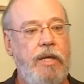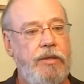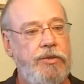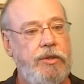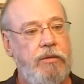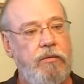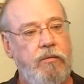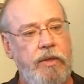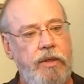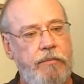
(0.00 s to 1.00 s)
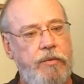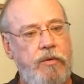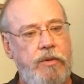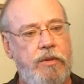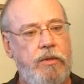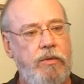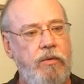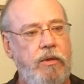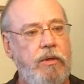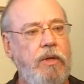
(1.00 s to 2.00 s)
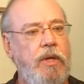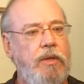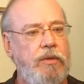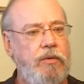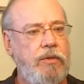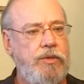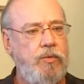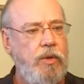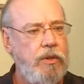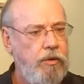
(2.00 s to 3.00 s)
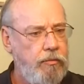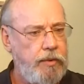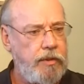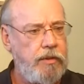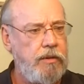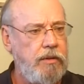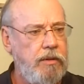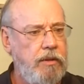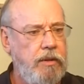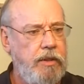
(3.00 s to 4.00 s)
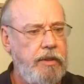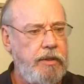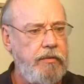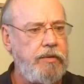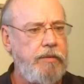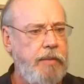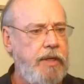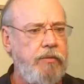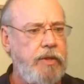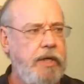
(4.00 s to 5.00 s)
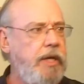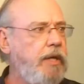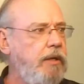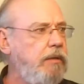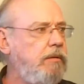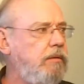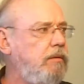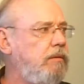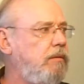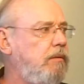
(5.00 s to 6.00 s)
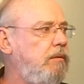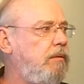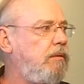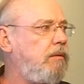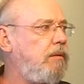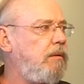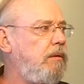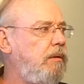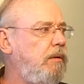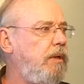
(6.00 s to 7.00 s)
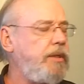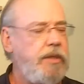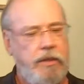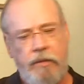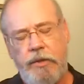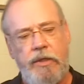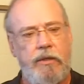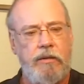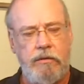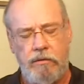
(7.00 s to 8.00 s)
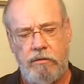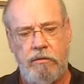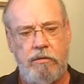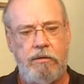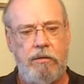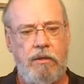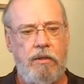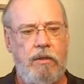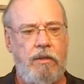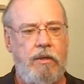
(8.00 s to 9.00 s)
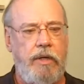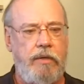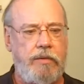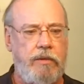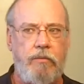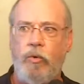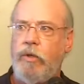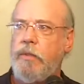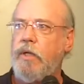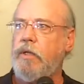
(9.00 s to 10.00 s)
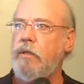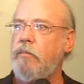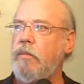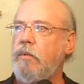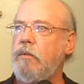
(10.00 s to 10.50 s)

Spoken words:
as she went up towards the door swung open. And there was a man with a gun. And he said, "Come in here." And there's a little boy behind him.